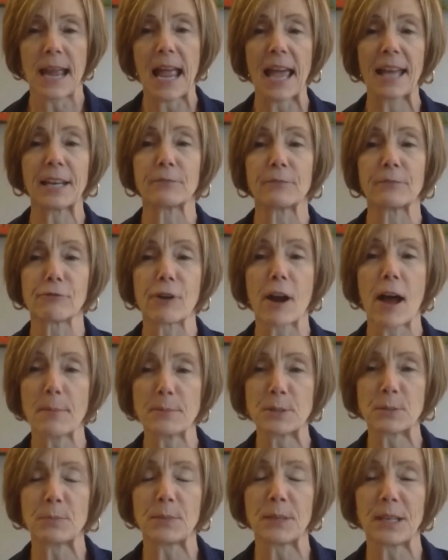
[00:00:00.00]
and it
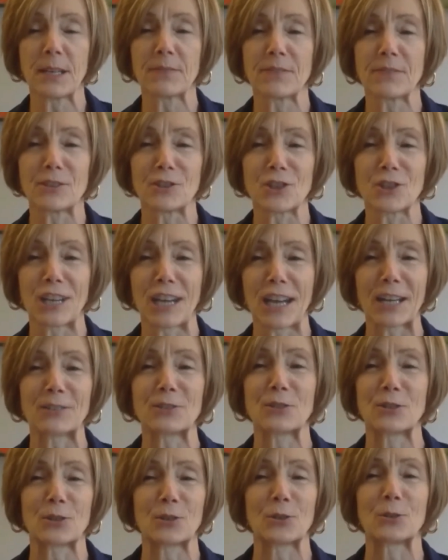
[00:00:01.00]
robs me of the
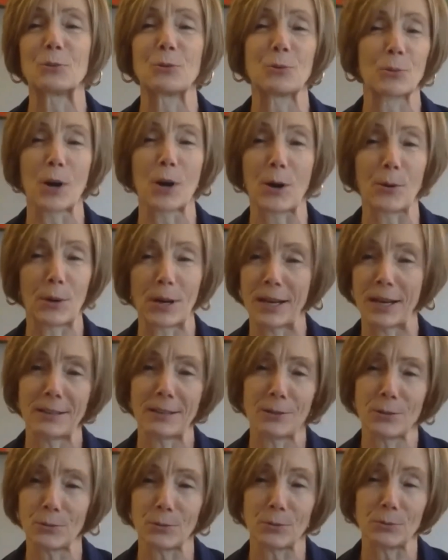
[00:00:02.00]
chance to grow and
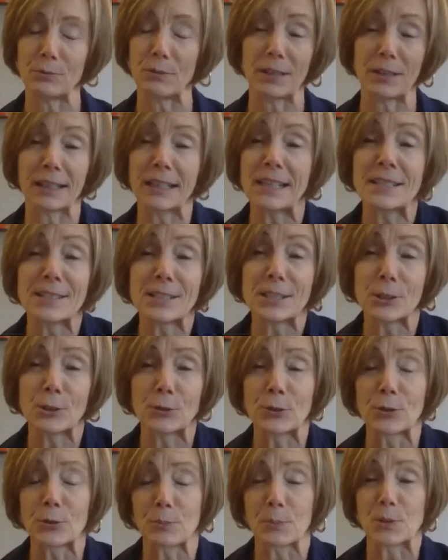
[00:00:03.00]
to consider
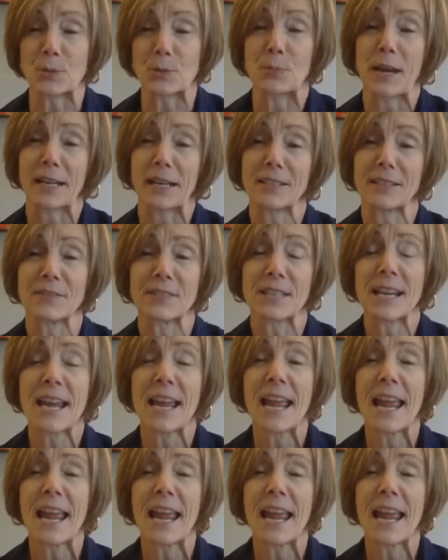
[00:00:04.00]
new perspectives.